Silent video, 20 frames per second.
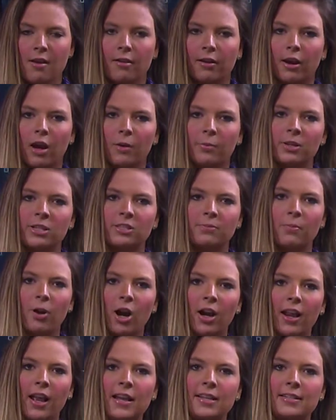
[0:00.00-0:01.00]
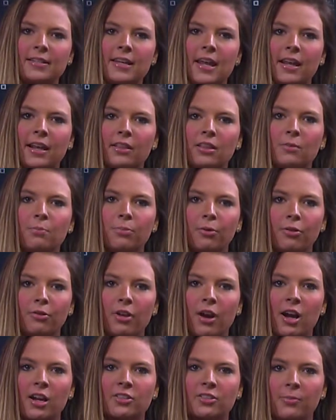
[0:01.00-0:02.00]
Kirby Smart has taken the
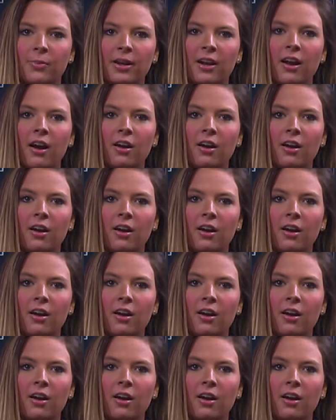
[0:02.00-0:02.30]
Bulldogs from an